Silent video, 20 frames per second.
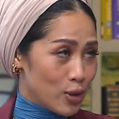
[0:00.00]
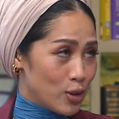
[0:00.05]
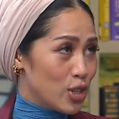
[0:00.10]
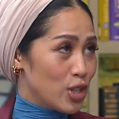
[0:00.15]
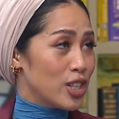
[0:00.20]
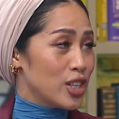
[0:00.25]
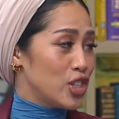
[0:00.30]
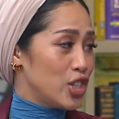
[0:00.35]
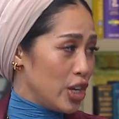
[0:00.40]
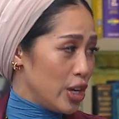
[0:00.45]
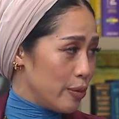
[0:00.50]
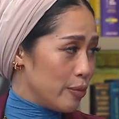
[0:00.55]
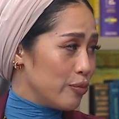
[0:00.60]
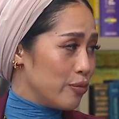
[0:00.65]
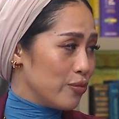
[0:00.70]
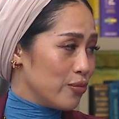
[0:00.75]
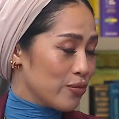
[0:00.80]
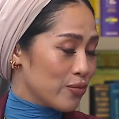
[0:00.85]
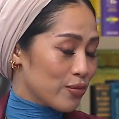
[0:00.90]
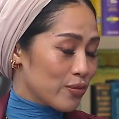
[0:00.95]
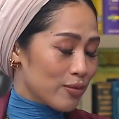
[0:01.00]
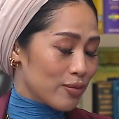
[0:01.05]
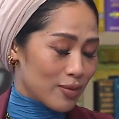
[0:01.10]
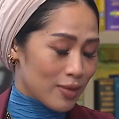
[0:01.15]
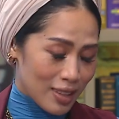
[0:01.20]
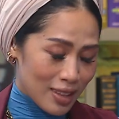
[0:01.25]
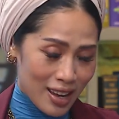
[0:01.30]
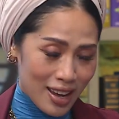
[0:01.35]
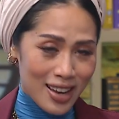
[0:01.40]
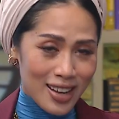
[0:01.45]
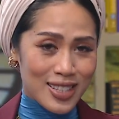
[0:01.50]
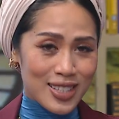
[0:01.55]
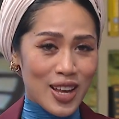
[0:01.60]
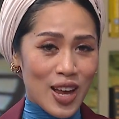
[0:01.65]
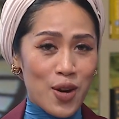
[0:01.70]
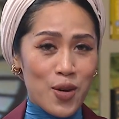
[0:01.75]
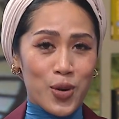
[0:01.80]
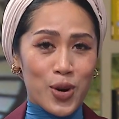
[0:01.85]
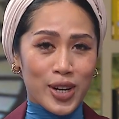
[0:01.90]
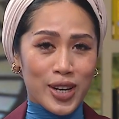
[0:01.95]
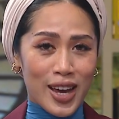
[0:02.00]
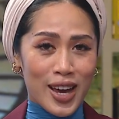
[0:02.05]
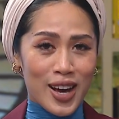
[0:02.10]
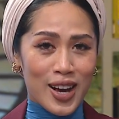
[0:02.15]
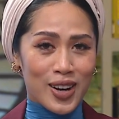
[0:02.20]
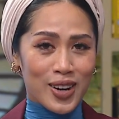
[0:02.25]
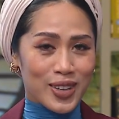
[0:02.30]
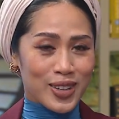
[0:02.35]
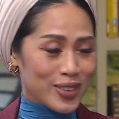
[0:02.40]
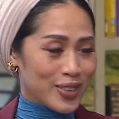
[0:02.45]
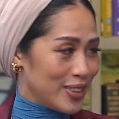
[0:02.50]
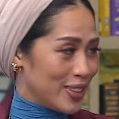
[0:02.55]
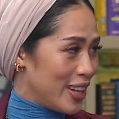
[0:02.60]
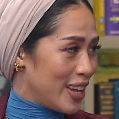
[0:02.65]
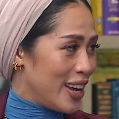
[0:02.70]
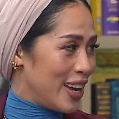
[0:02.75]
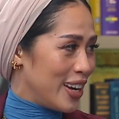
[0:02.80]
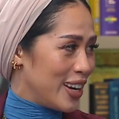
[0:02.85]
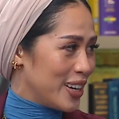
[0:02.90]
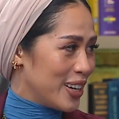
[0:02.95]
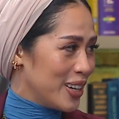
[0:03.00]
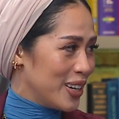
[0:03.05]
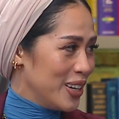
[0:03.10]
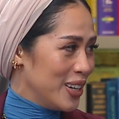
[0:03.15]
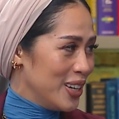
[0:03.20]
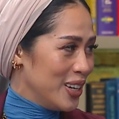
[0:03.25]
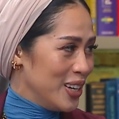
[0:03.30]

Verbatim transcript: anything? To the gym. Wow. Yes, I work hit out. Hit the gym and you'll be